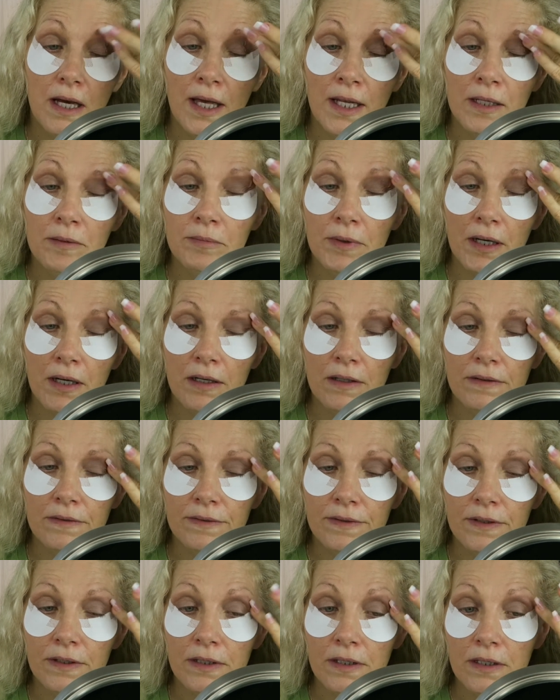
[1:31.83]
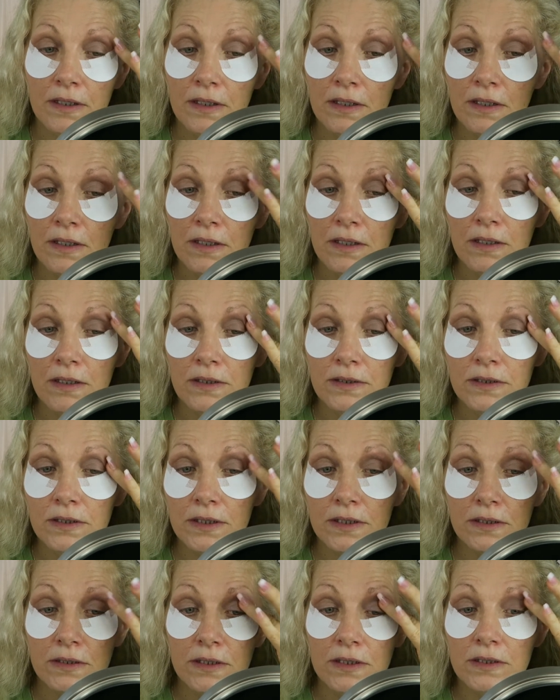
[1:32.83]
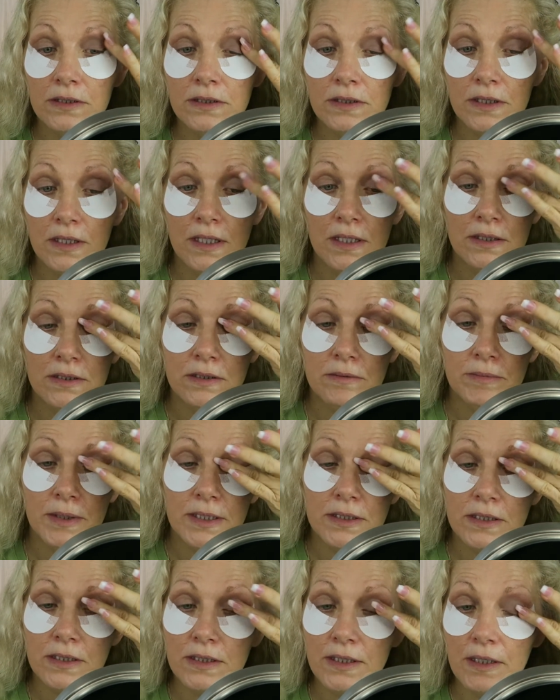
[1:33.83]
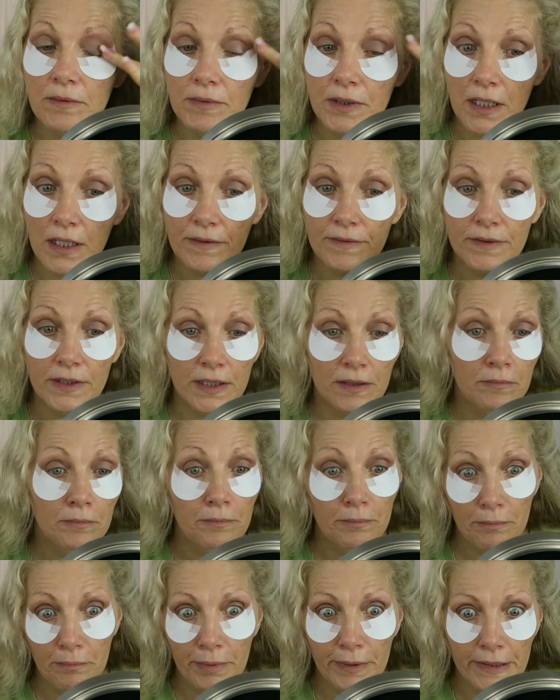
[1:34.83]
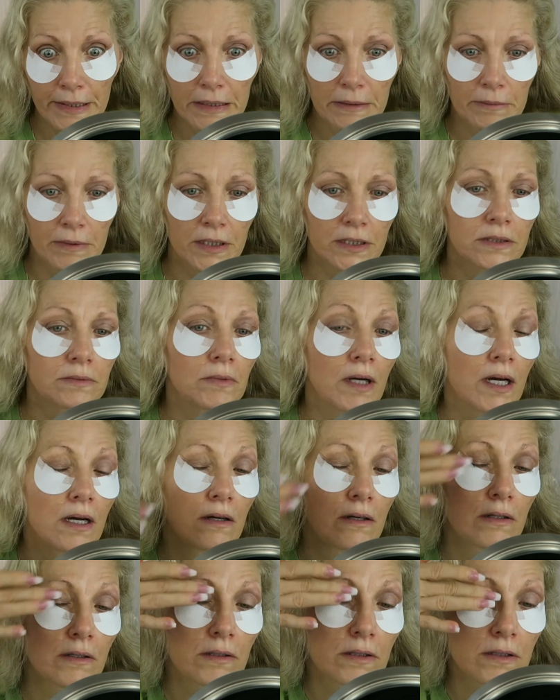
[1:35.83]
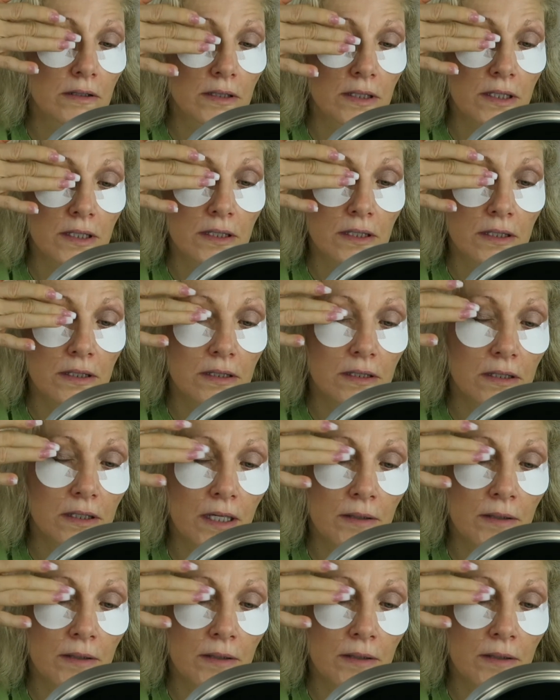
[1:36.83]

and above so that you can see it. So basically I'm covering pretty much my whole lid.